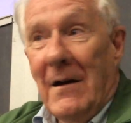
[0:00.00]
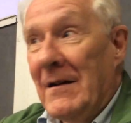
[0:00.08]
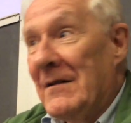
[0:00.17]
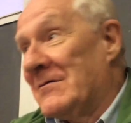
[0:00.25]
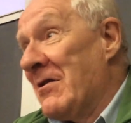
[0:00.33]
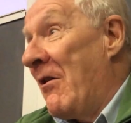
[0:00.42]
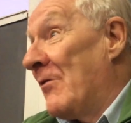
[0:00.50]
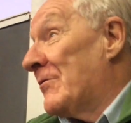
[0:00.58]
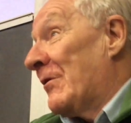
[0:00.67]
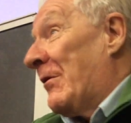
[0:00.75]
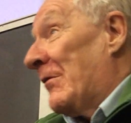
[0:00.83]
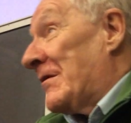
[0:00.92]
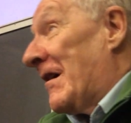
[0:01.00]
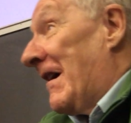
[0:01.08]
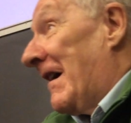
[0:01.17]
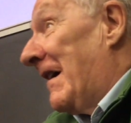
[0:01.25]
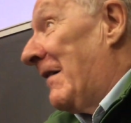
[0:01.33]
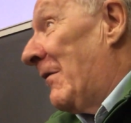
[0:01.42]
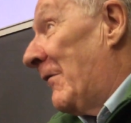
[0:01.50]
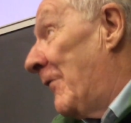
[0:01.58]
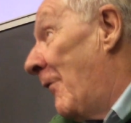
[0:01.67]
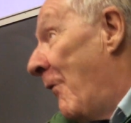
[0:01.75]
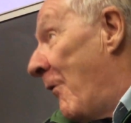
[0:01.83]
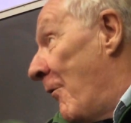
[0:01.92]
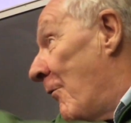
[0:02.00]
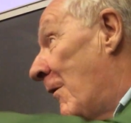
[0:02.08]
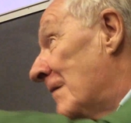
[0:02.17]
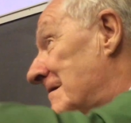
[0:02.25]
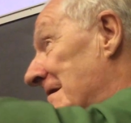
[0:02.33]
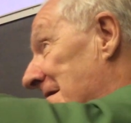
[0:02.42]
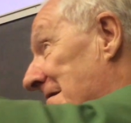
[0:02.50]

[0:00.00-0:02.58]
It's on the contrary of all what is